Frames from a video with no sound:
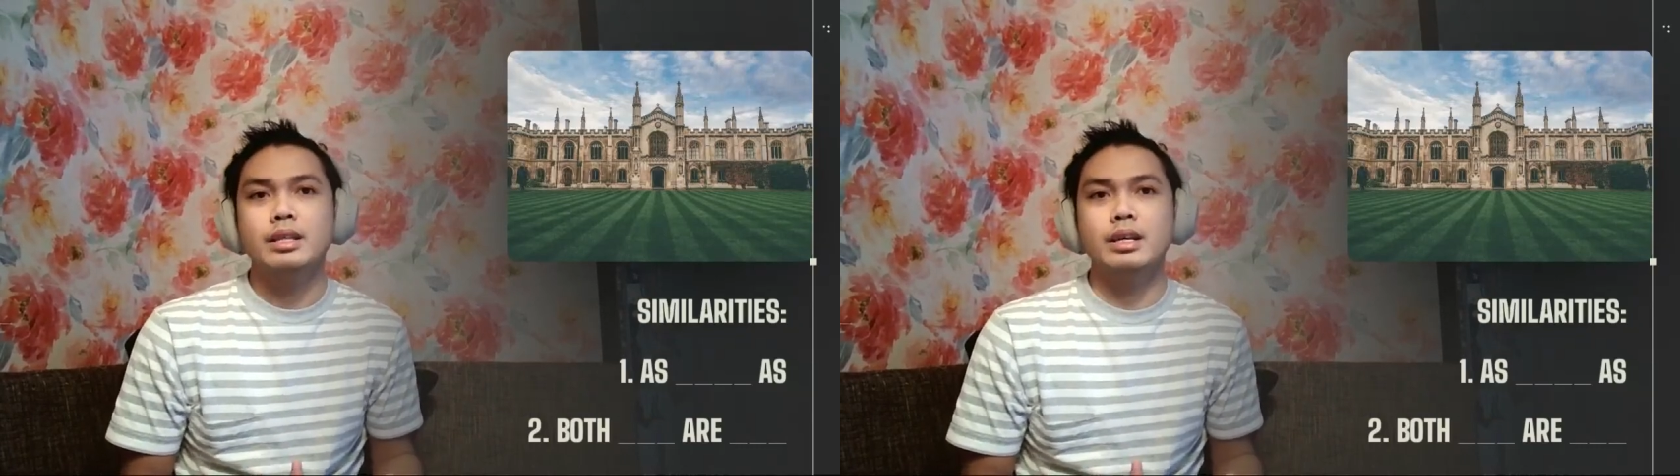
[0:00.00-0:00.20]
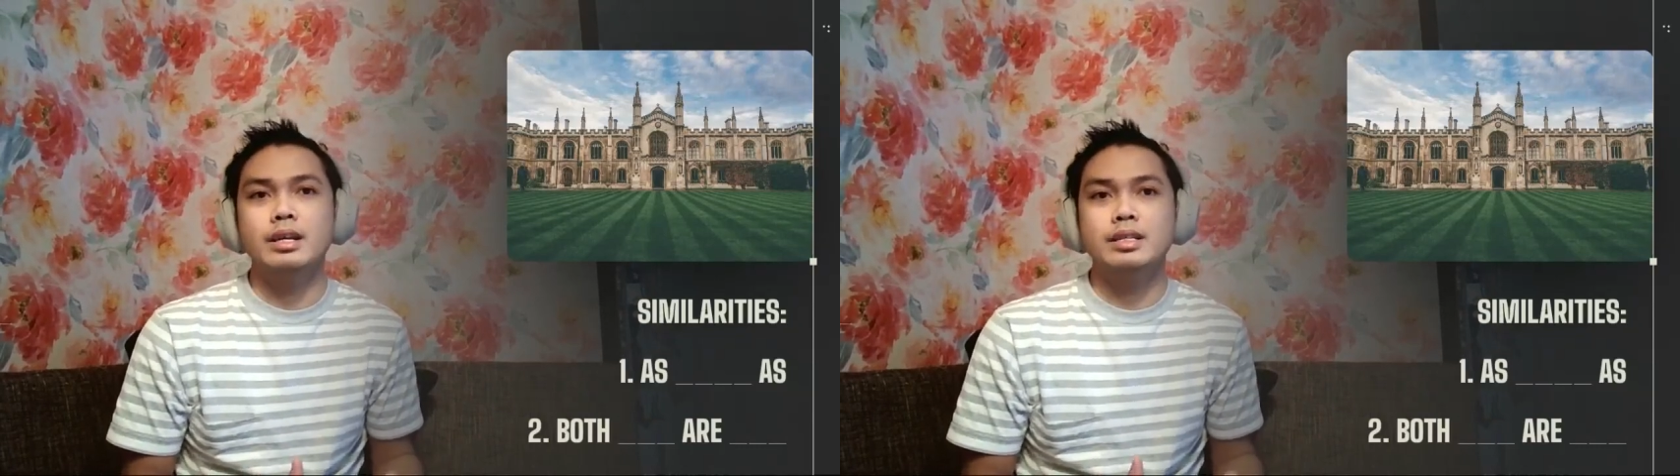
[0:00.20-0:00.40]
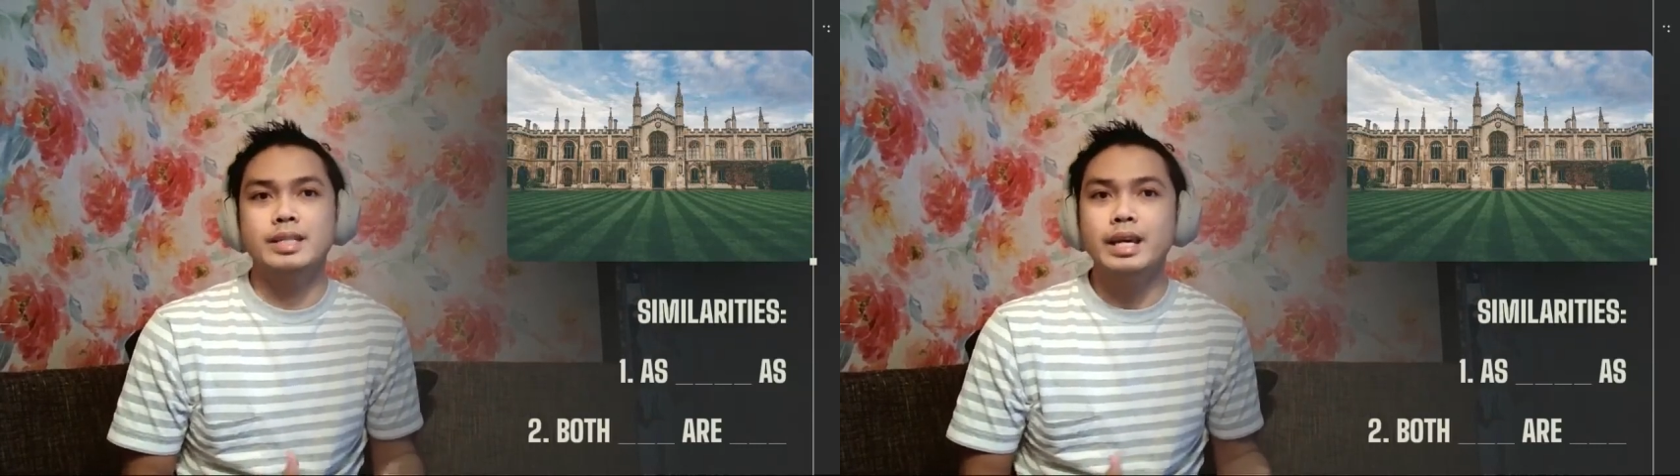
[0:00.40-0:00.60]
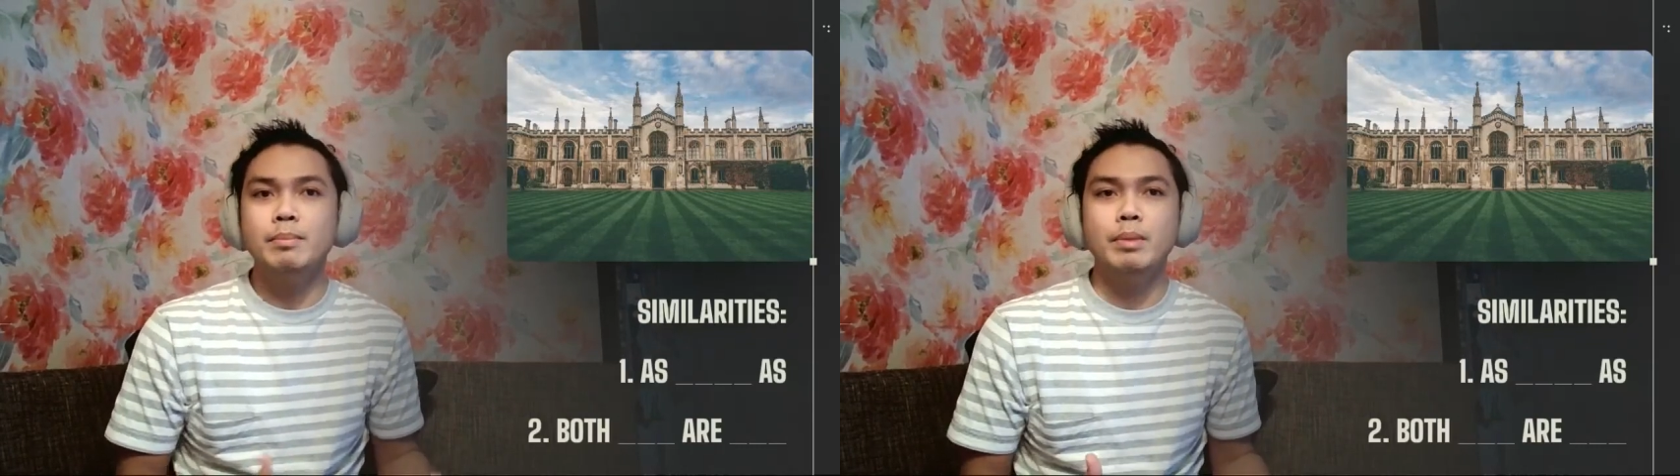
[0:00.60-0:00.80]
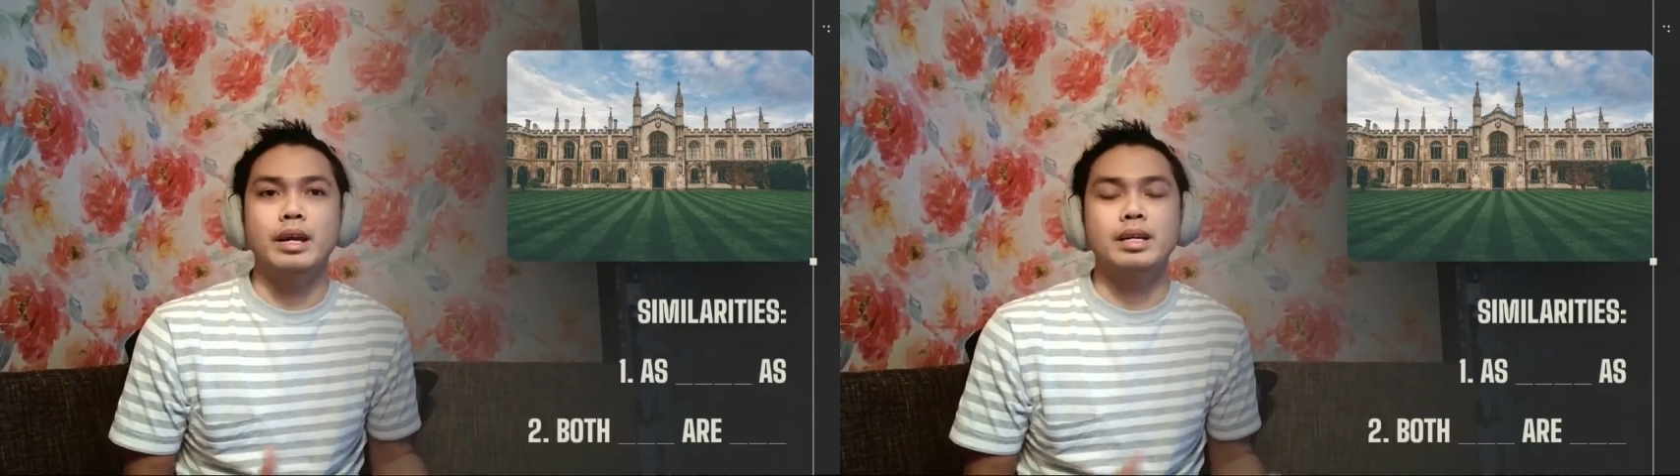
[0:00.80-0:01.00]
The
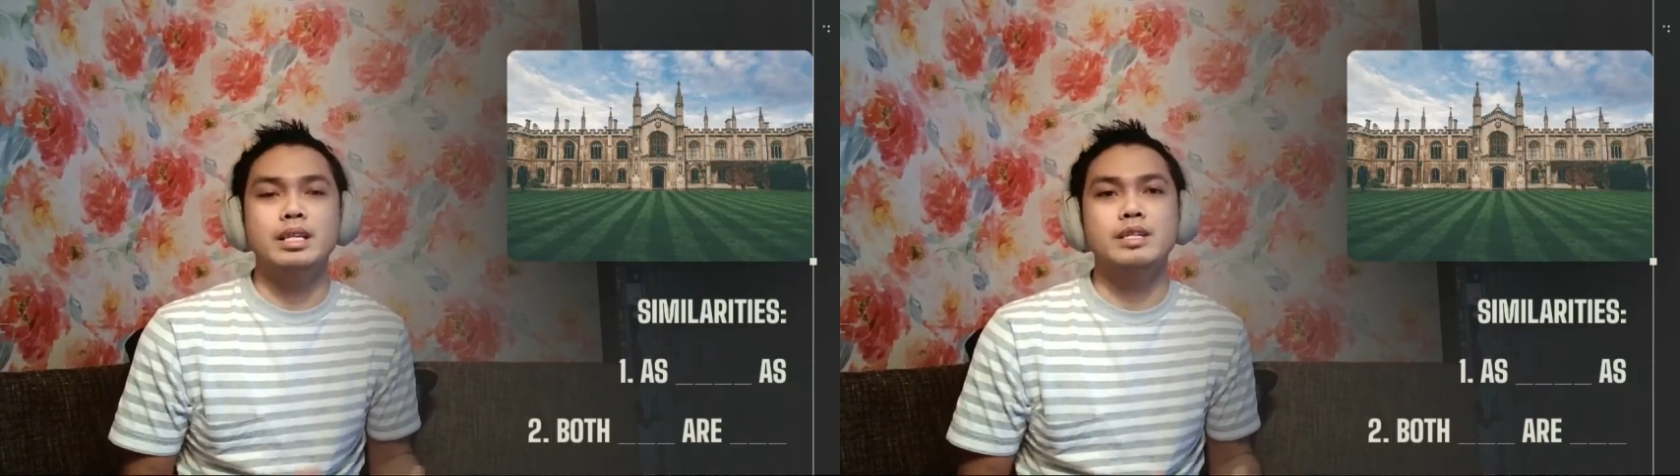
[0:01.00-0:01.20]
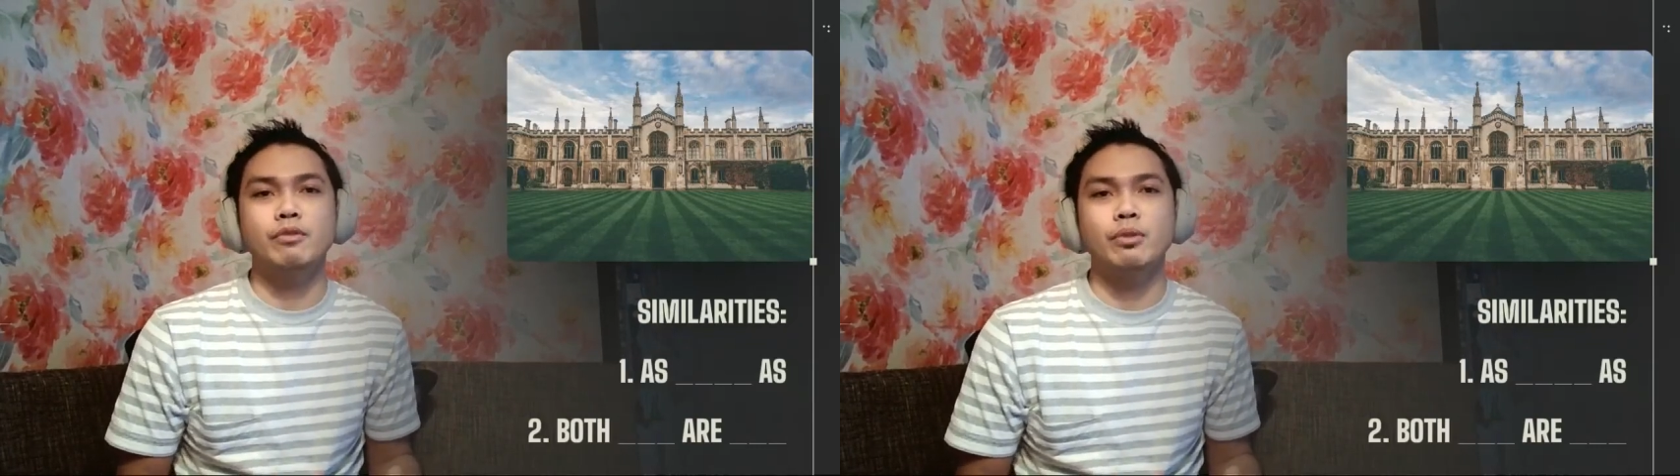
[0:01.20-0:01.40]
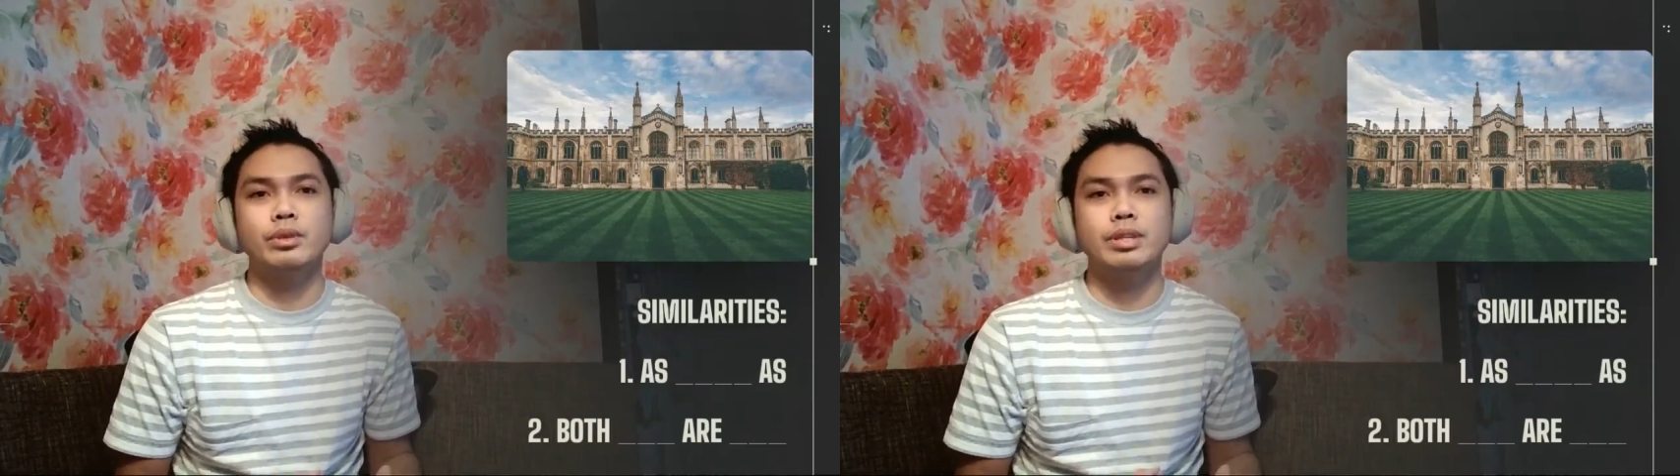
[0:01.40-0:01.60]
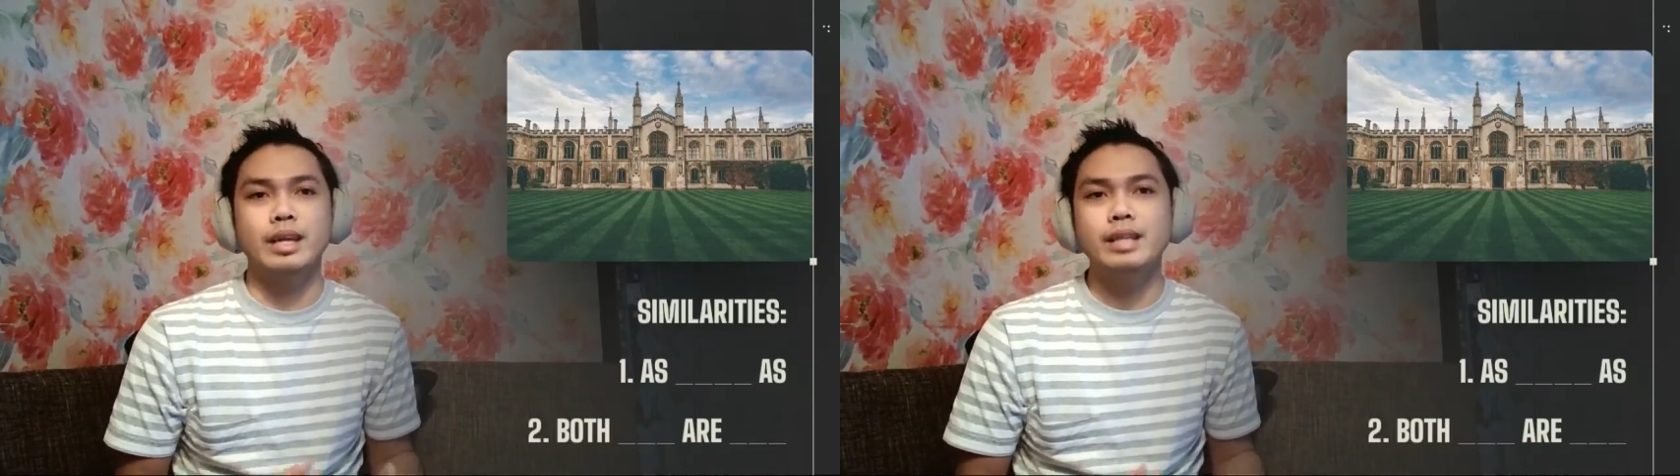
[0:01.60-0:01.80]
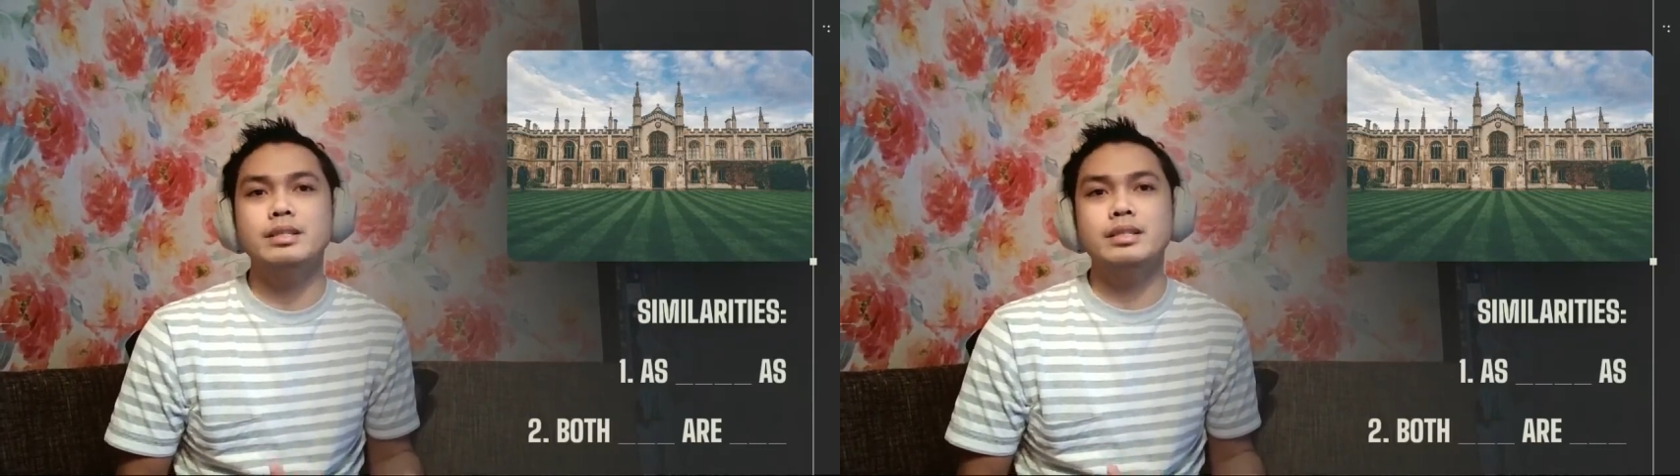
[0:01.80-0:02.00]
second blank is for
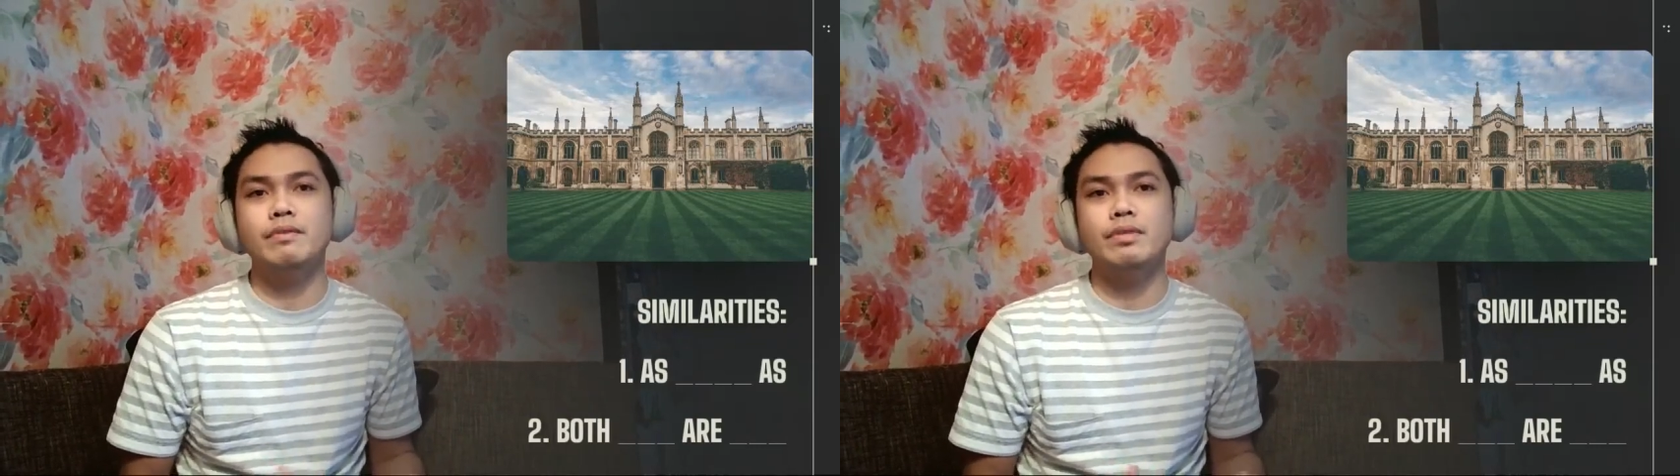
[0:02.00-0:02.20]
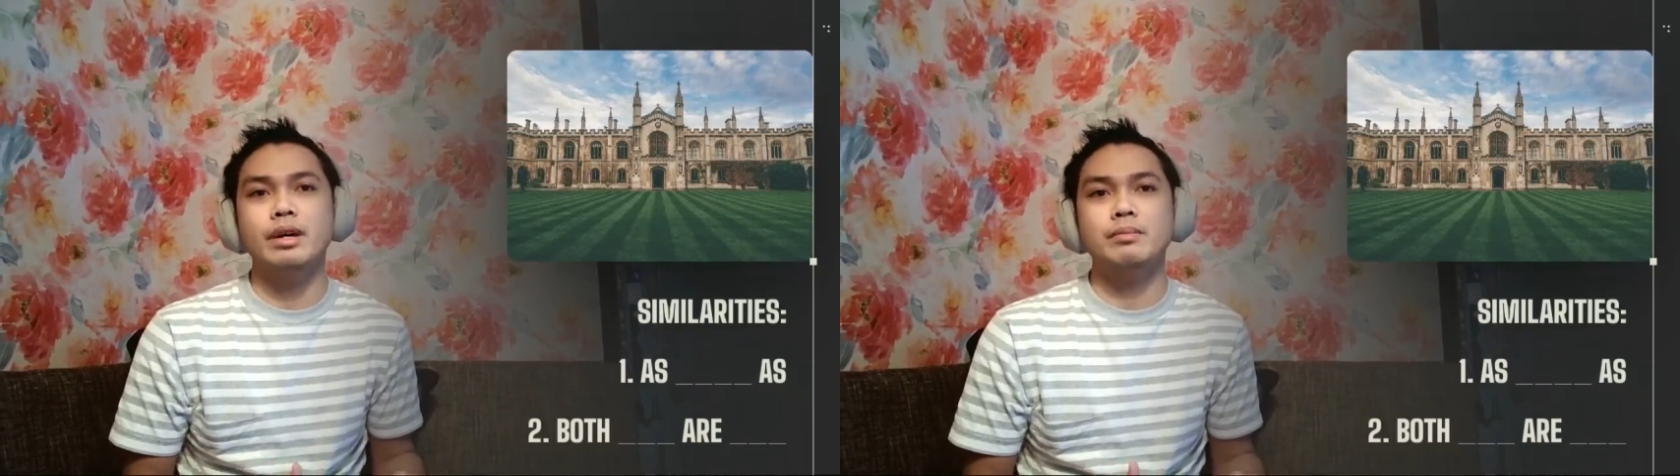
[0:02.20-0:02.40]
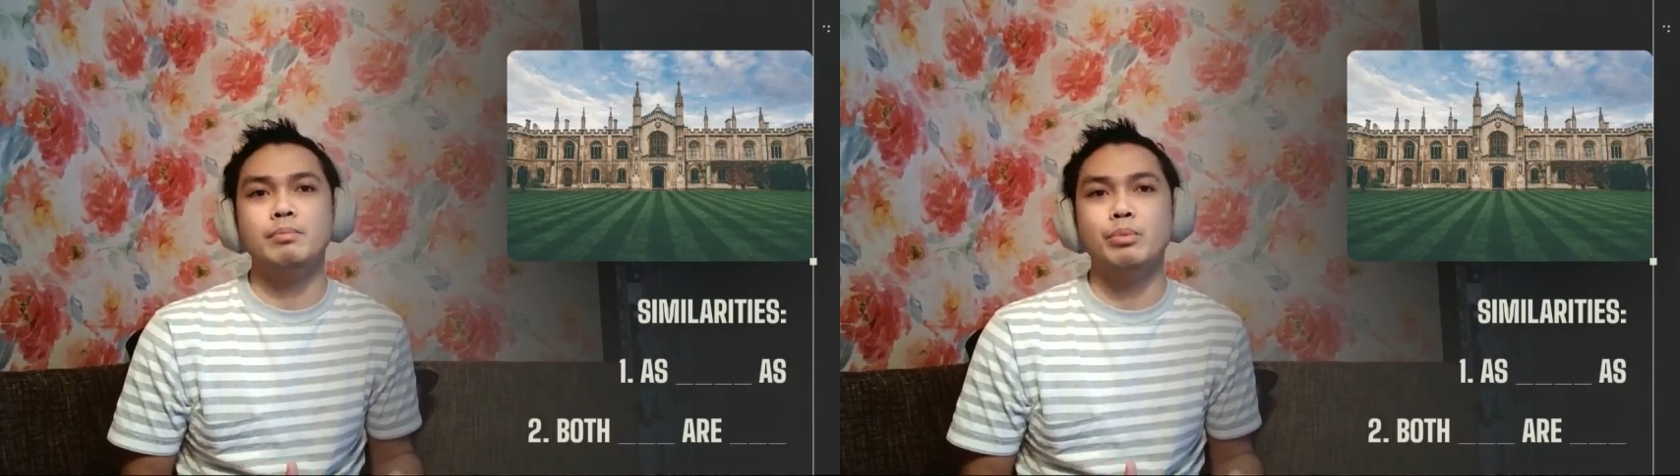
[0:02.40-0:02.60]
the adjective that